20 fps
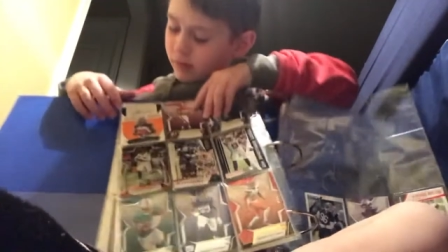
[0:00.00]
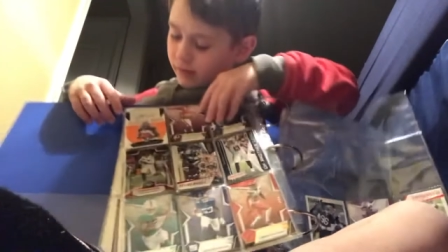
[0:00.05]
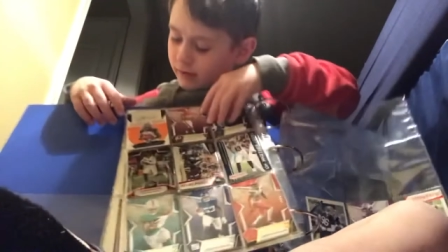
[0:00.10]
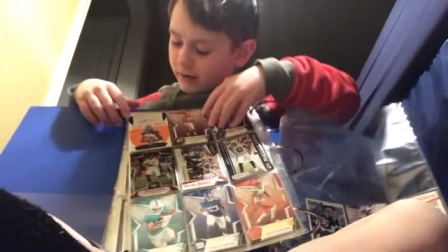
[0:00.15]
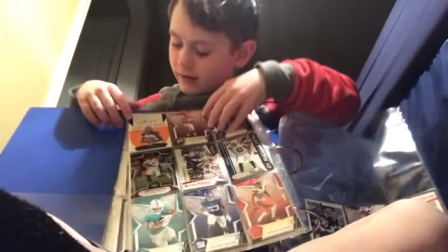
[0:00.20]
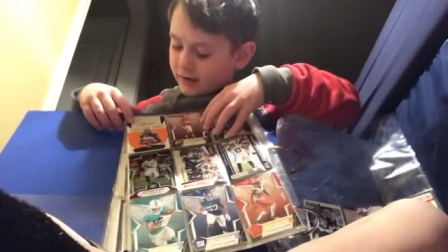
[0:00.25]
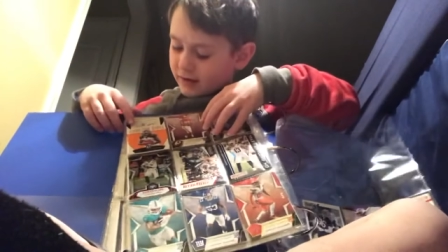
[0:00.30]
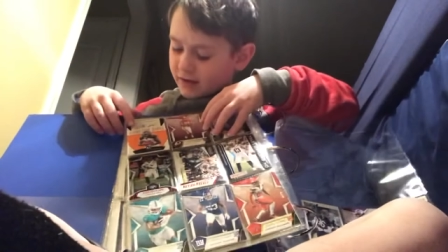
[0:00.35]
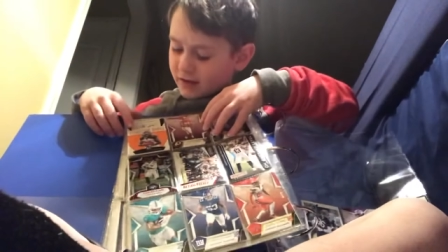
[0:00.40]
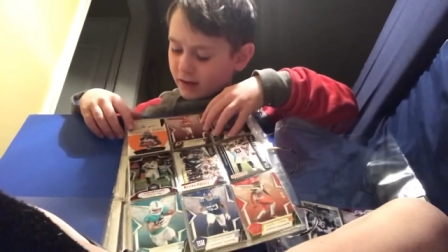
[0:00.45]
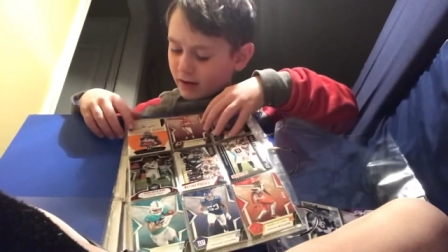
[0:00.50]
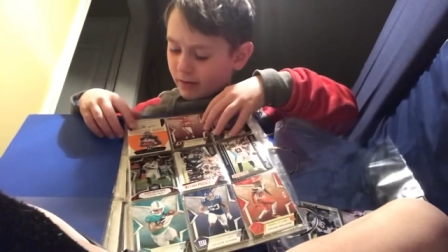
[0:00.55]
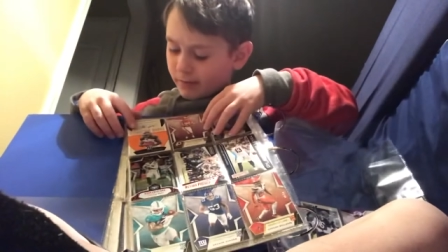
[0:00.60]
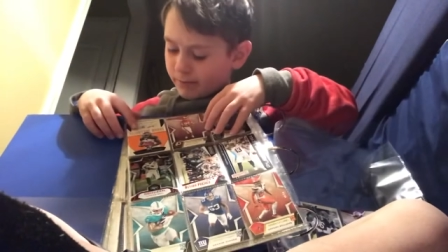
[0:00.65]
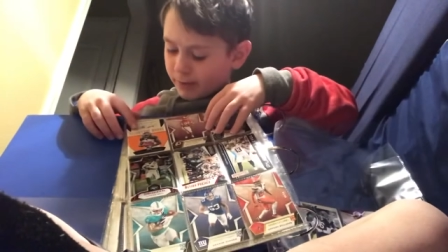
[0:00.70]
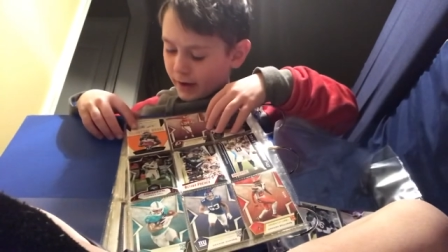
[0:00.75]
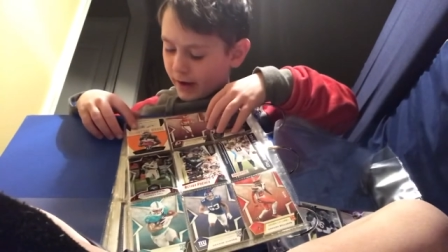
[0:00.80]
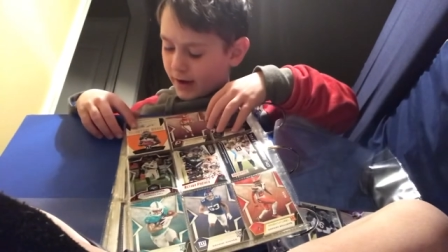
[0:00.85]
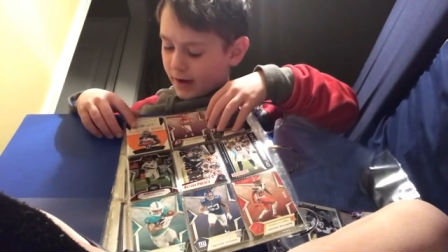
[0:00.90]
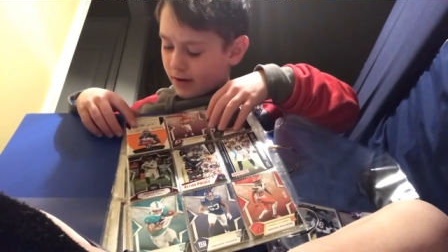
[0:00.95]
it's a
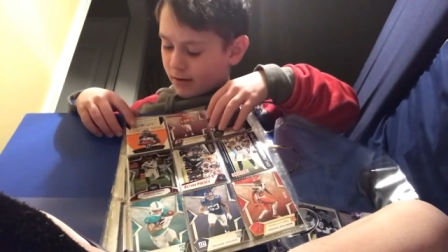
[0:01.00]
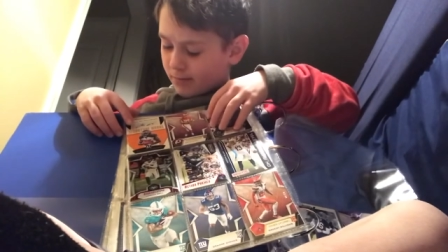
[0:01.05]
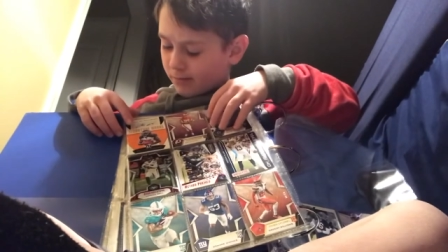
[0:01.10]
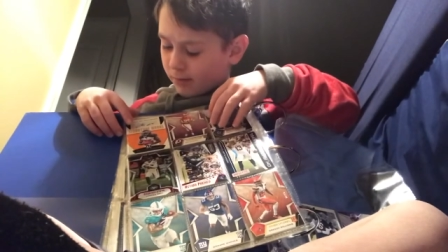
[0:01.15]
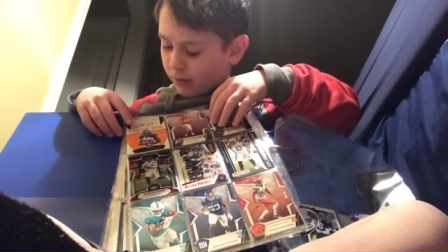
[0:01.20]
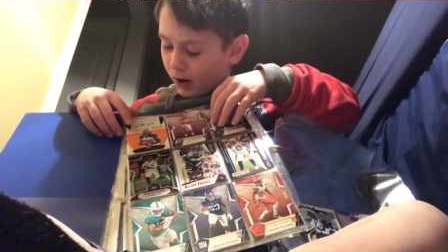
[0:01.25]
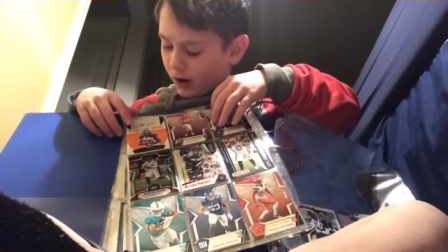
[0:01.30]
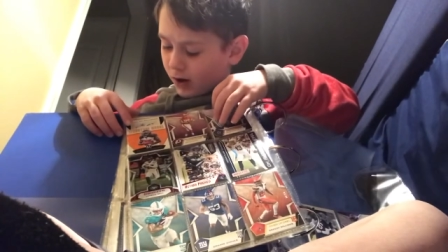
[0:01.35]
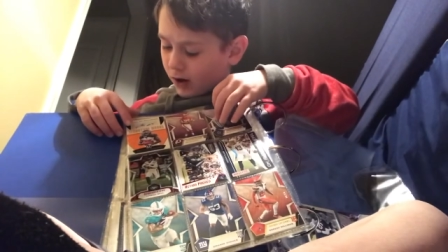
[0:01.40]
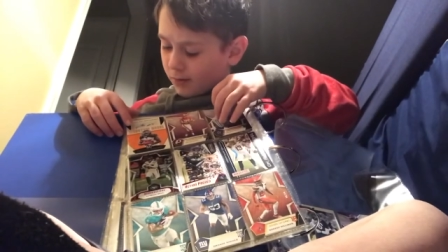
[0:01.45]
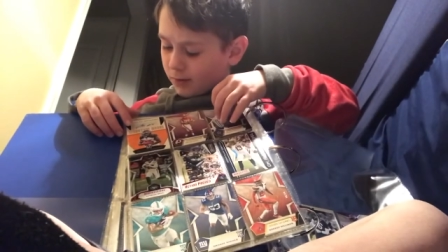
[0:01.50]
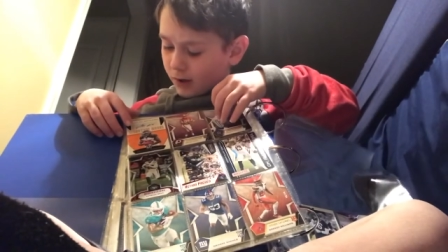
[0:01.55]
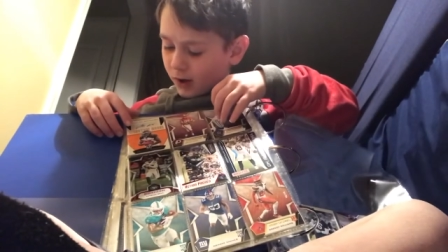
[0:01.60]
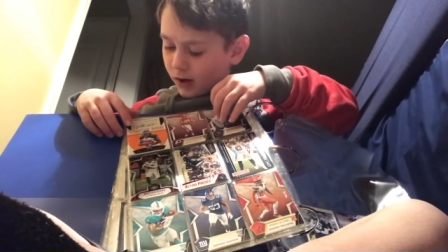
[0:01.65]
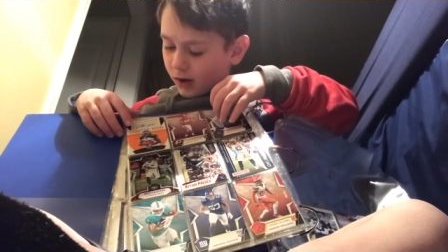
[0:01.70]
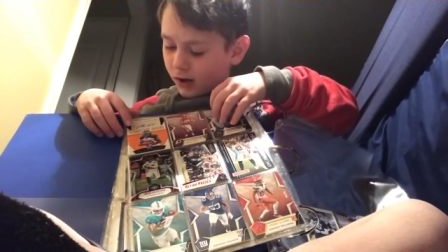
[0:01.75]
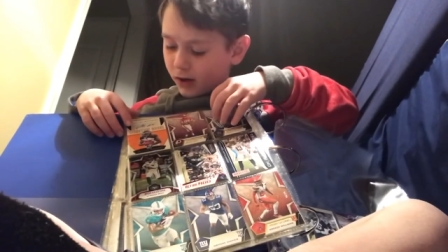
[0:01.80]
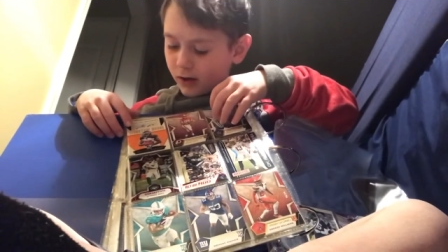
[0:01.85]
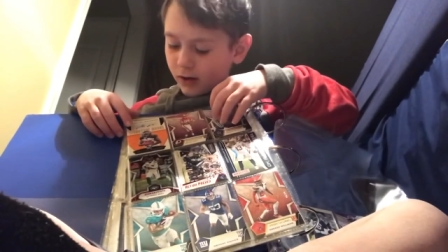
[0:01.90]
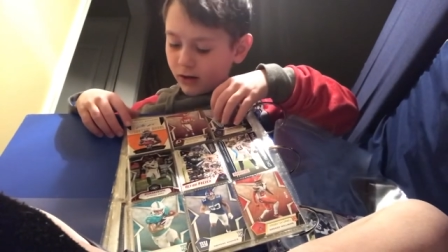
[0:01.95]
Peyton
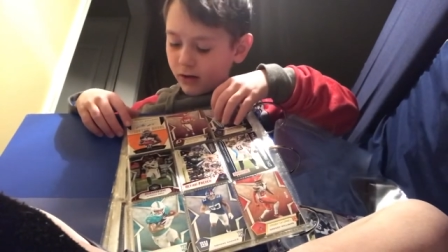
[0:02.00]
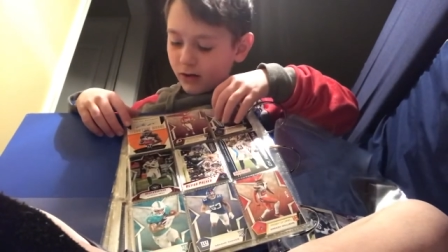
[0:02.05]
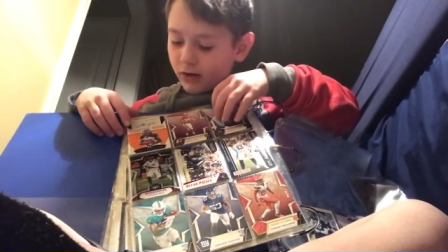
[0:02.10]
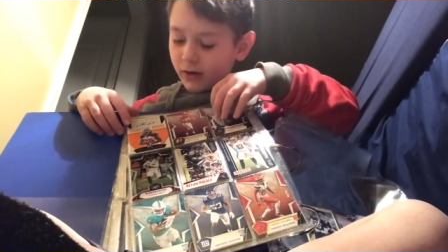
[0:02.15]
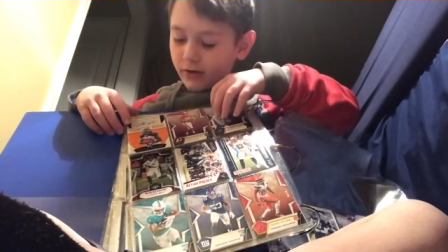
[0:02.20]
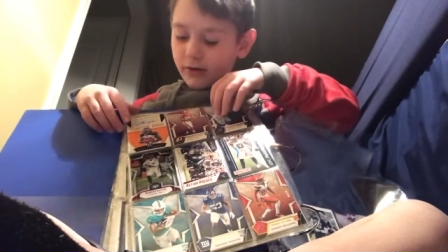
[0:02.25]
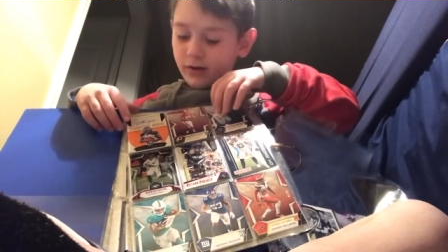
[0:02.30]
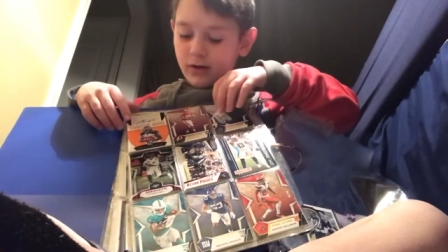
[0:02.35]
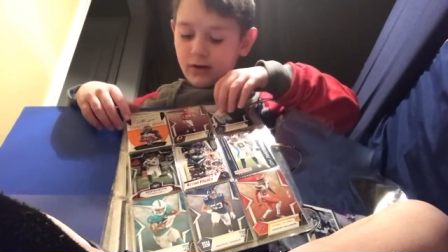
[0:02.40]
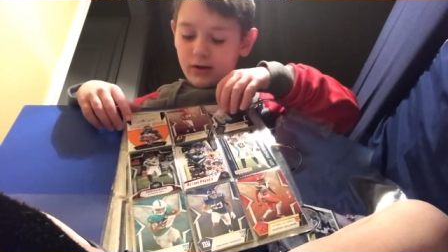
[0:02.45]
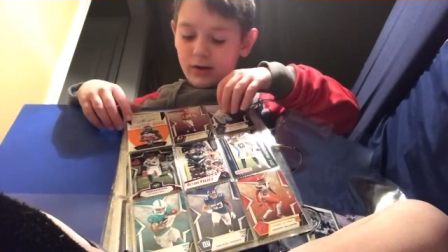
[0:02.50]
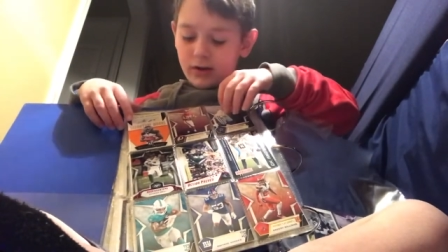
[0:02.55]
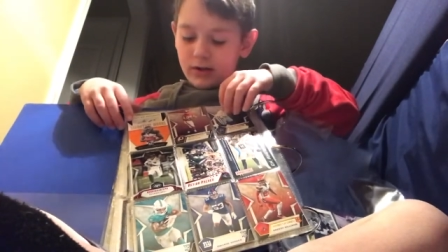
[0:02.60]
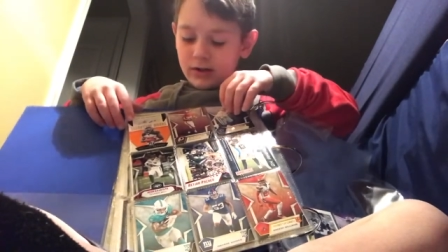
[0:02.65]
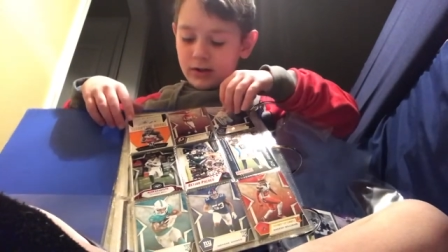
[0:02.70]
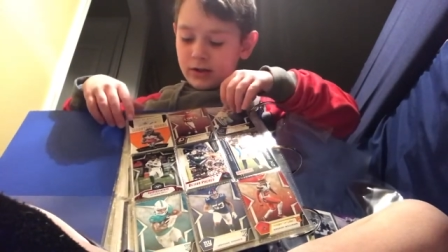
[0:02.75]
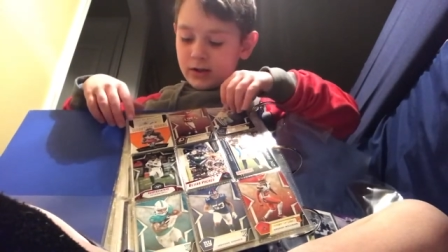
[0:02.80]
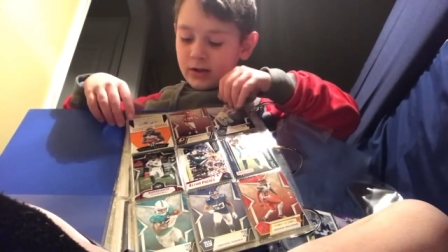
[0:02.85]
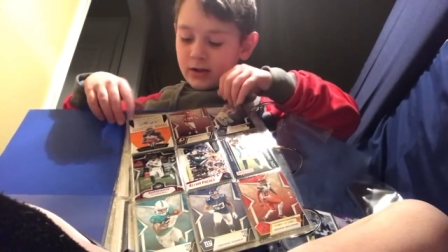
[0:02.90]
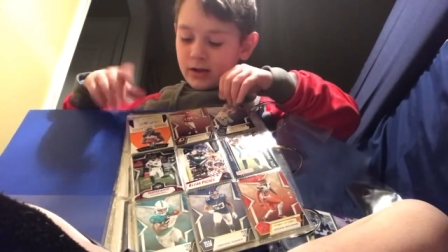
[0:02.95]
Barber on the
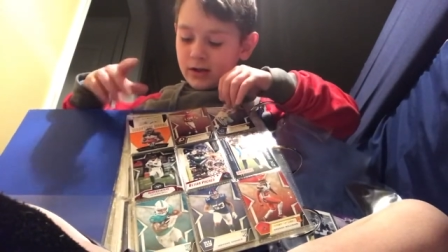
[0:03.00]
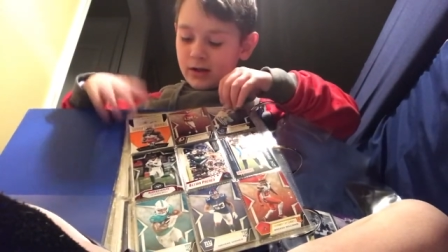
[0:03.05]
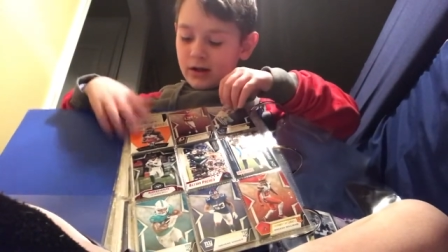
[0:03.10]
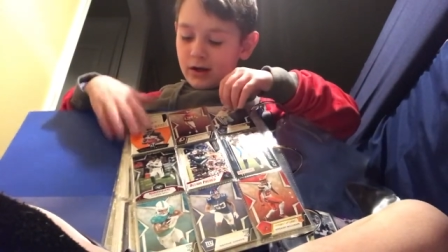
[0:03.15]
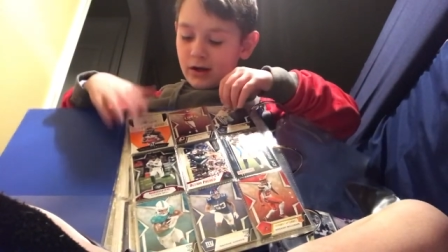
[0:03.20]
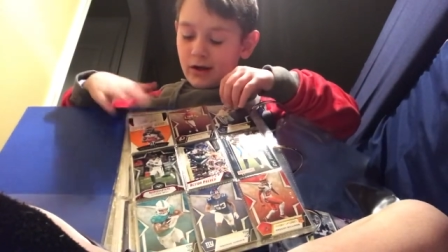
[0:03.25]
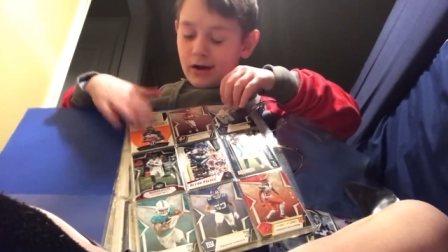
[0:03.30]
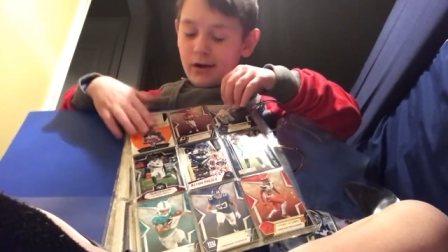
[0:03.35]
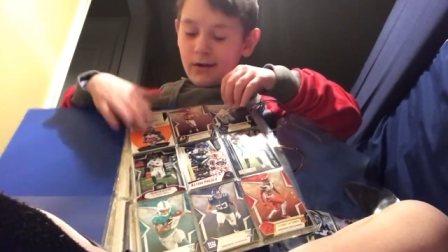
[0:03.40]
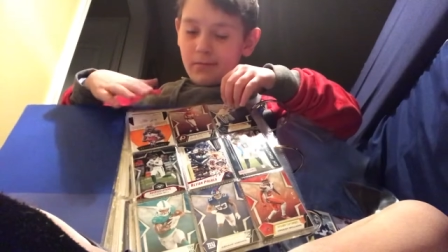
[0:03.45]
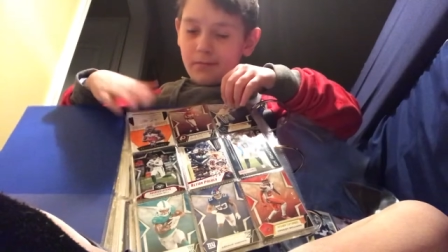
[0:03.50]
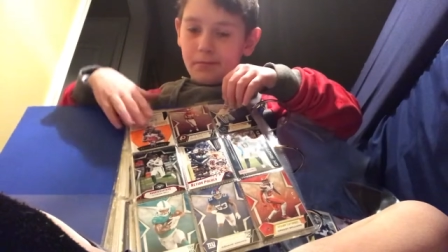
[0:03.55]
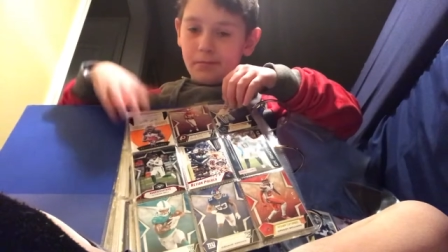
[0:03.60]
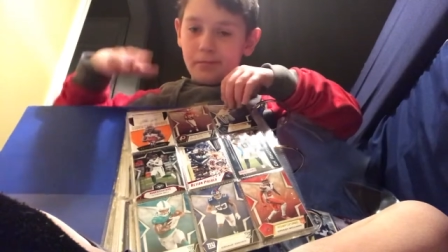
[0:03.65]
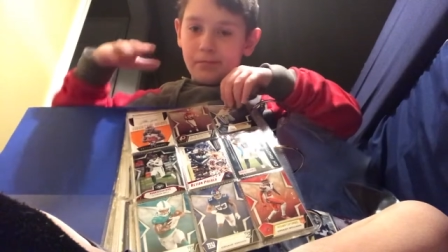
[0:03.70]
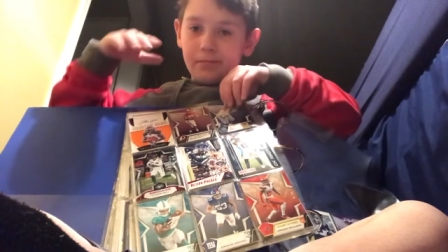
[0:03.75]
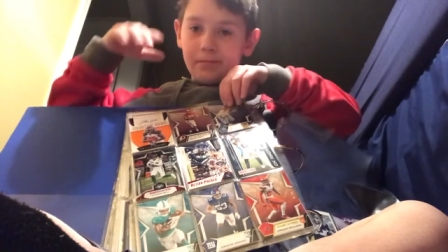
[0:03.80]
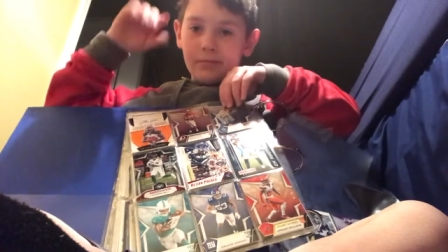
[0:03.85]
um